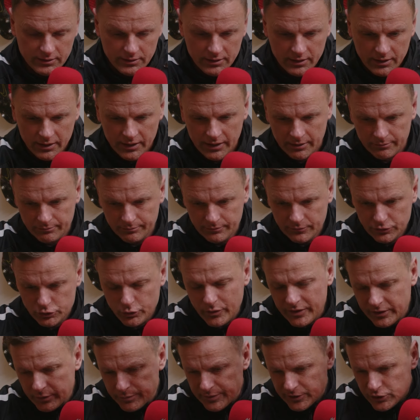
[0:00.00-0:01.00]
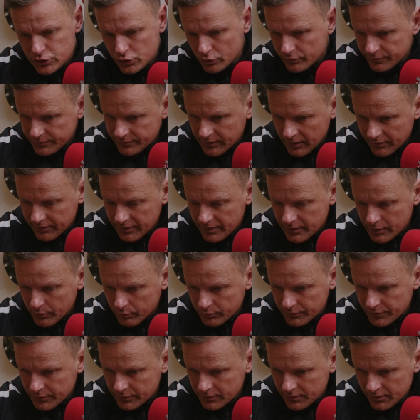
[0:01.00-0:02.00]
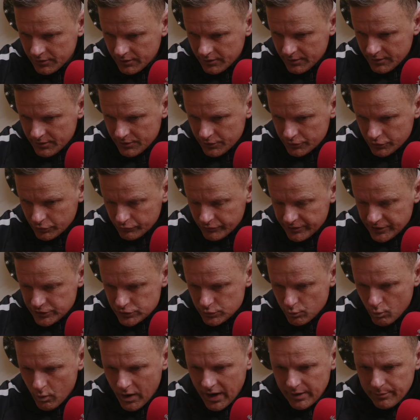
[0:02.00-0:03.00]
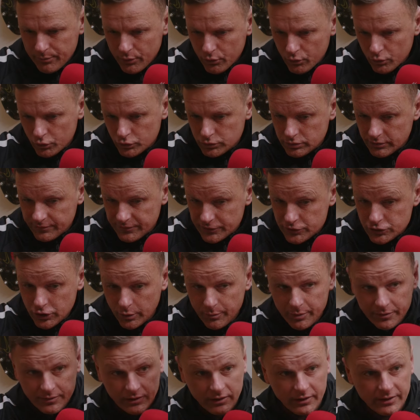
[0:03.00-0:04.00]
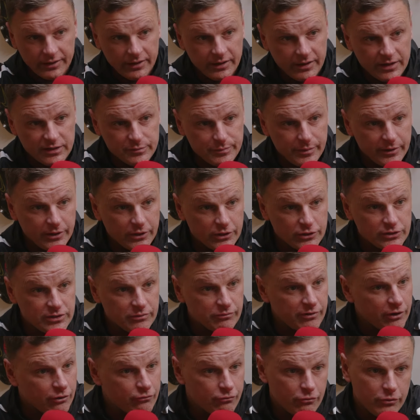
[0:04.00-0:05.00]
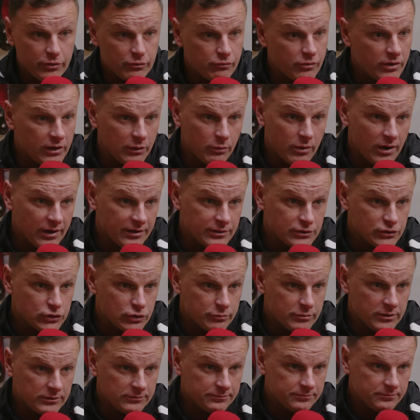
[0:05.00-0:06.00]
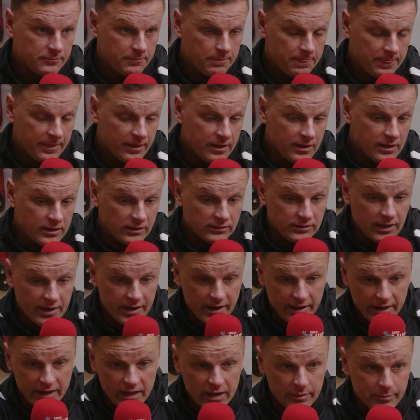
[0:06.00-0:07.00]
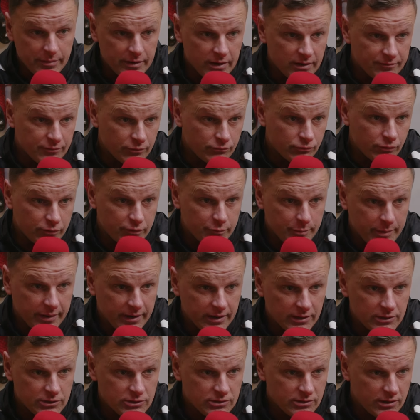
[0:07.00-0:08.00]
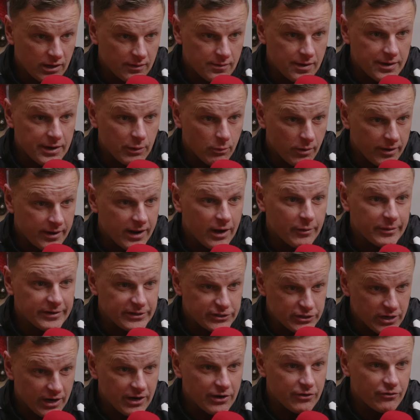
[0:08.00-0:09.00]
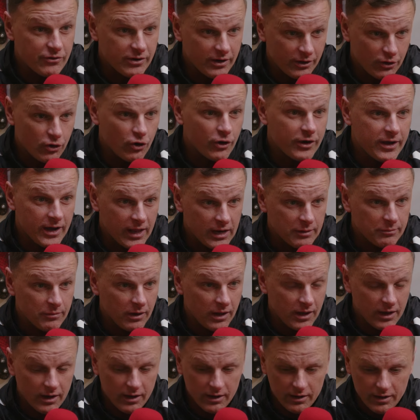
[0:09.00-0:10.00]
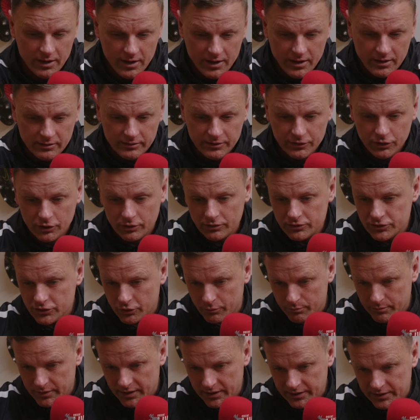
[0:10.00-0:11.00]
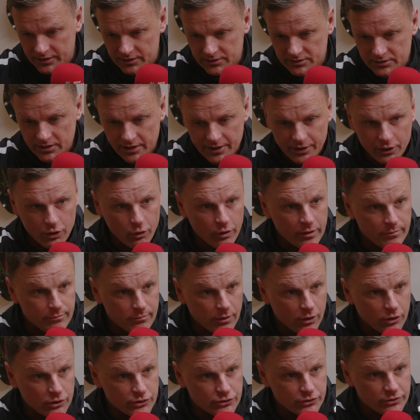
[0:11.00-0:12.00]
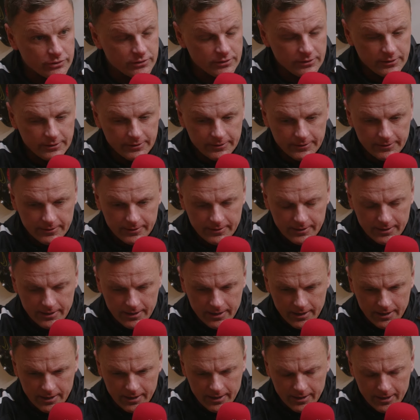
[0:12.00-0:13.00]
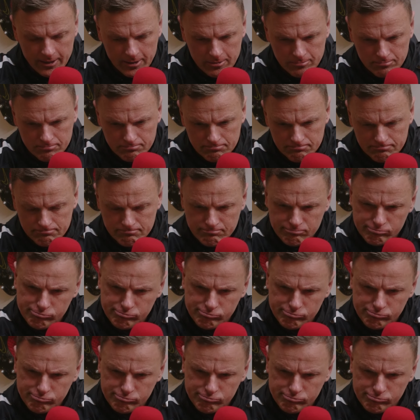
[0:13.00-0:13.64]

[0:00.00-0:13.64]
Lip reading: So it can be tough. I think the reason why Ports were at the top of the league is because they recruited really well in the summer. Then they hit a bit of a rough patch, and then they went out in January and got Callum Lang, they got Tom McIntyre, they got Owen Moxon, and